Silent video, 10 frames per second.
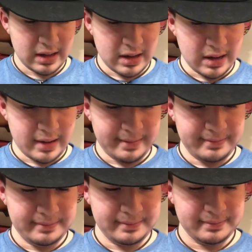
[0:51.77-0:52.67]

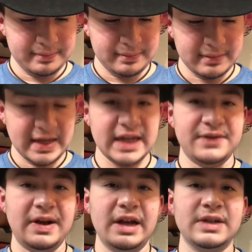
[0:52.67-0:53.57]
Um, it's
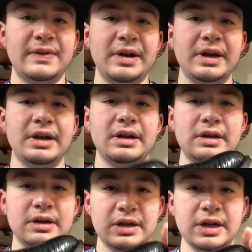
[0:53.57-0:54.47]
a very
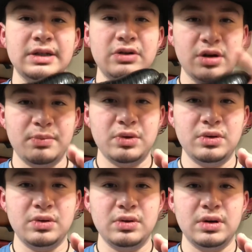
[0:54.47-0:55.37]
good
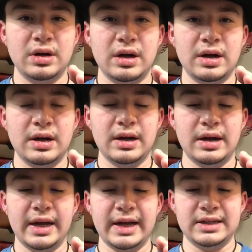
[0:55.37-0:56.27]
durable
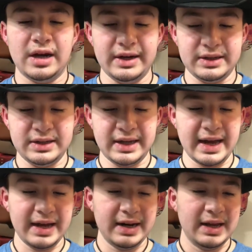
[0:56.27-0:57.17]
exotic to
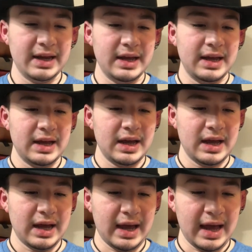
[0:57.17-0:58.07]
get,
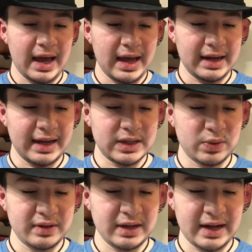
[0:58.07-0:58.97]
and it's
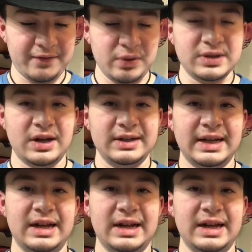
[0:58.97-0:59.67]
one of the like few exotics that